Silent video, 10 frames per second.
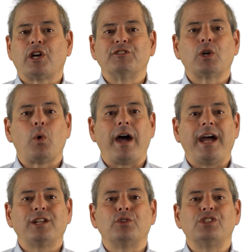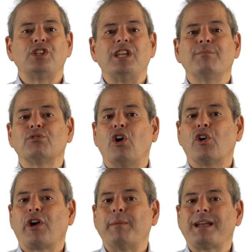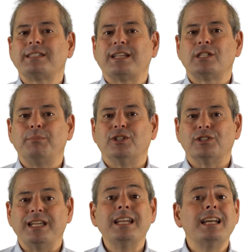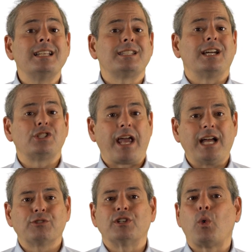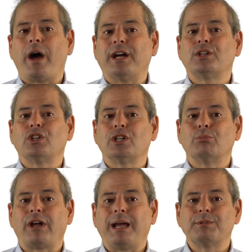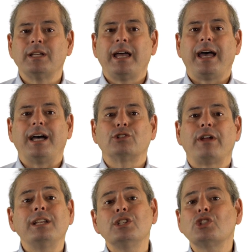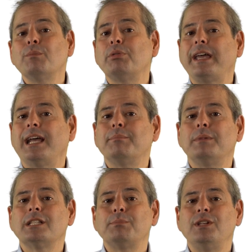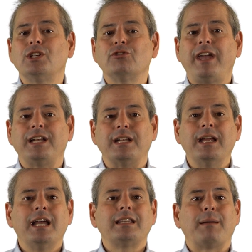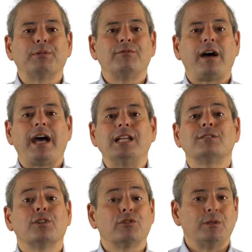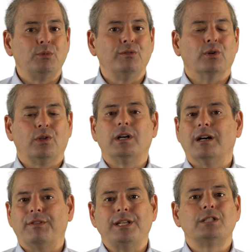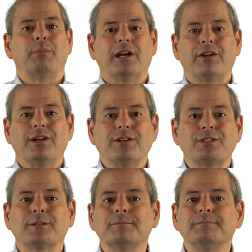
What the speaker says: are required to achieve program accessibility, such as required curb ramps, a transition plan must be created that provides for the removal of these barriers.